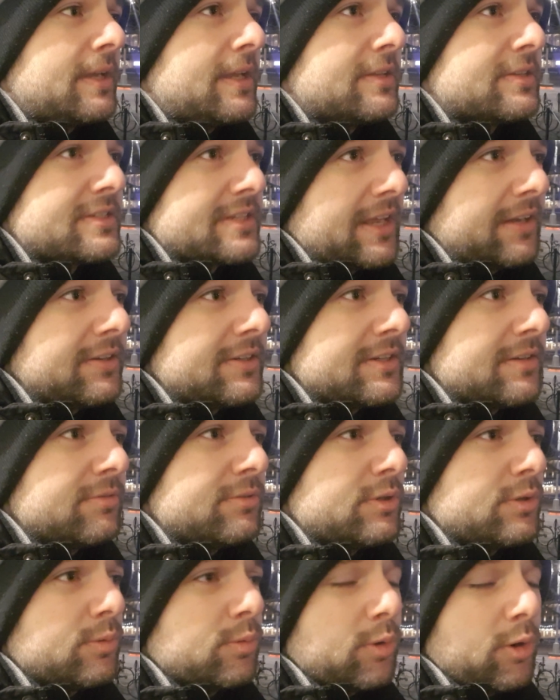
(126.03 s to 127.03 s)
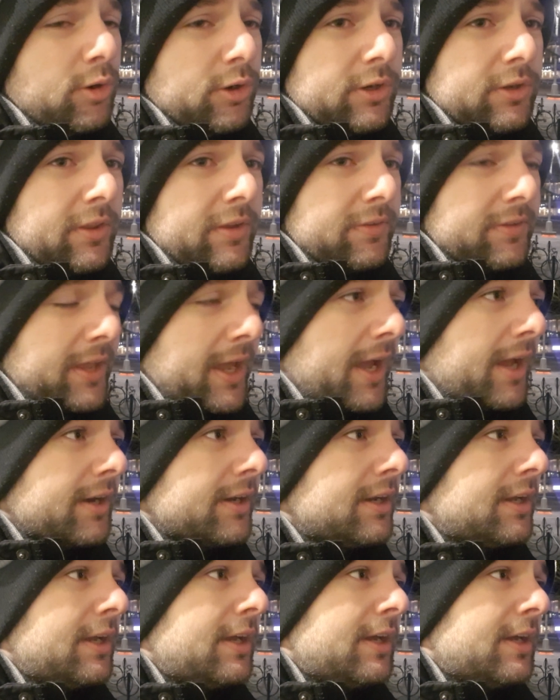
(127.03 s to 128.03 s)
incentive to work than
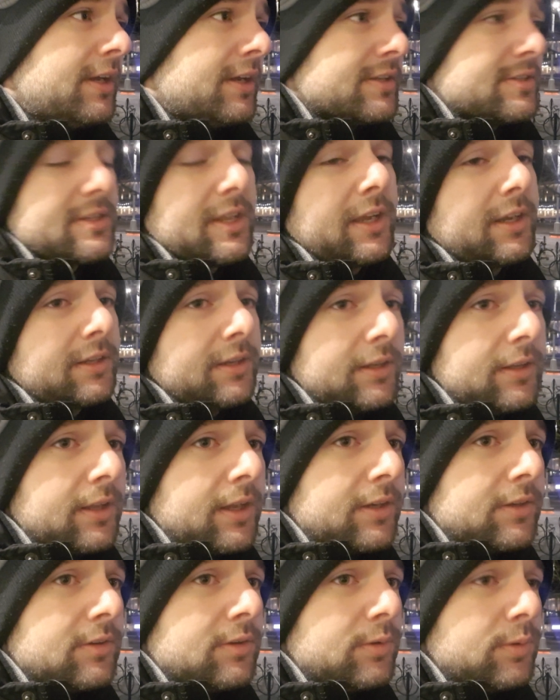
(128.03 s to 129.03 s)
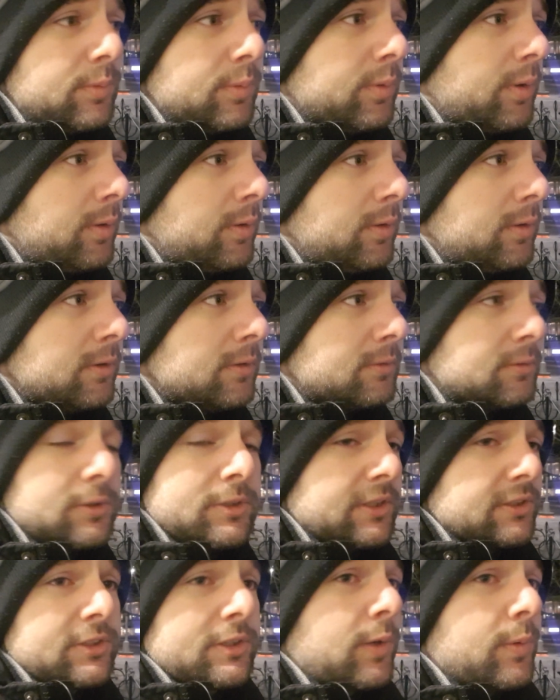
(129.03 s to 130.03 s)
that, it's likely that you are
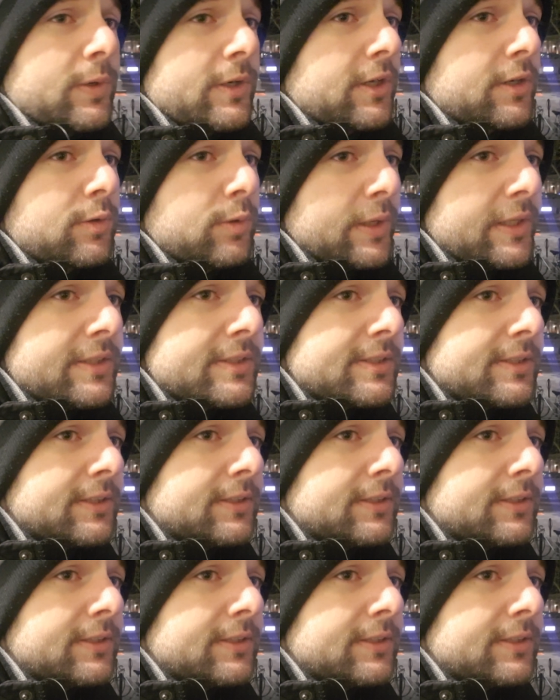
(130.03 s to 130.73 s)
just going to quit.